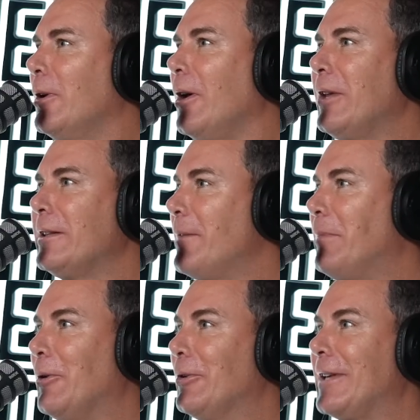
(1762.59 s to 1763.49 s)
I think they
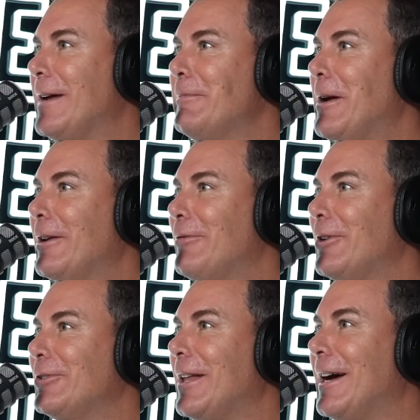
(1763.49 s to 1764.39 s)
polled the same amount of
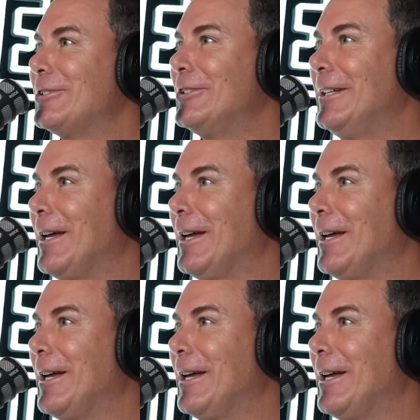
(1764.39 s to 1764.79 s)
votes last year.